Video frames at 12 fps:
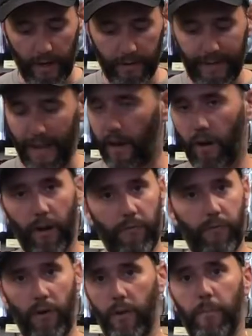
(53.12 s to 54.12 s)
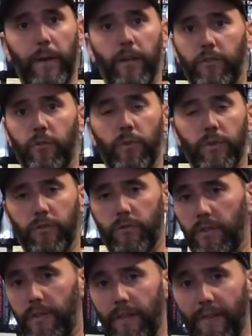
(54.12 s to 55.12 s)
of take off all the bells and whistles
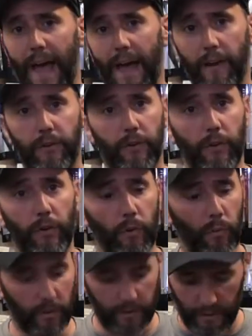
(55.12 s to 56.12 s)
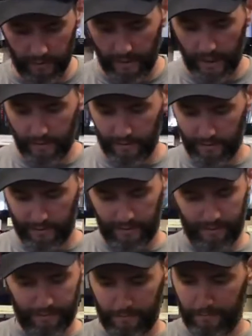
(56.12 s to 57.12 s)
that they've added to the new ones. They've got
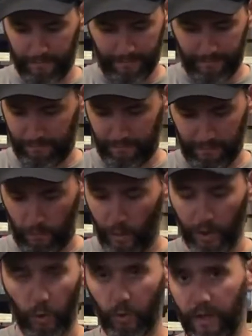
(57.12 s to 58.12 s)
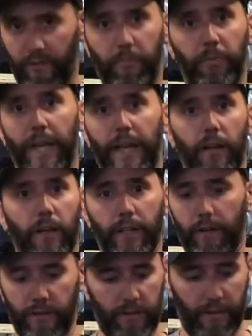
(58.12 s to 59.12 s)
this willow leaf blade on
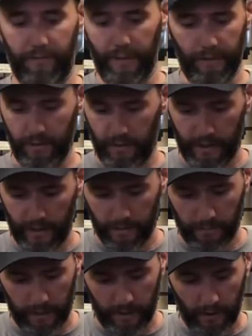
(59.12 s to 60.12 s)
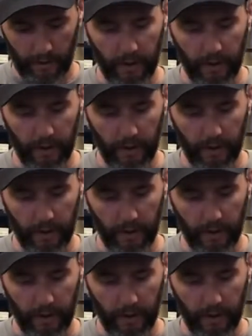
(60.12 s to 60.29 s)
there and stuff that doesn't need to be there.